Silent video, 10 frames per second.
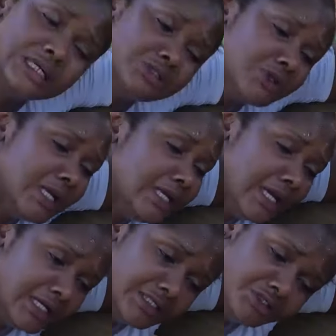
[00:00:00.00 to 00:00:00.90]
is actually
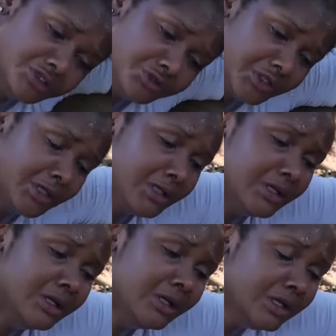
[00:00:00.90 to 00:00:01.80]
hereditary.
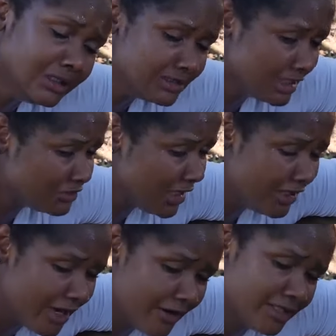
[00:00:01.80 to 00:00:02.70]
It's
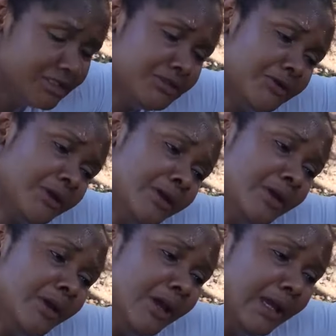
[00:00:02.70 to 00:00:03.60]
actually hereditary.
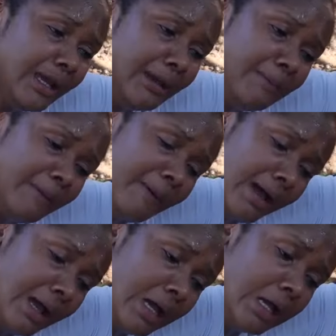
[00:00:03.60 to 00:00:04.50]
Hey, Papa,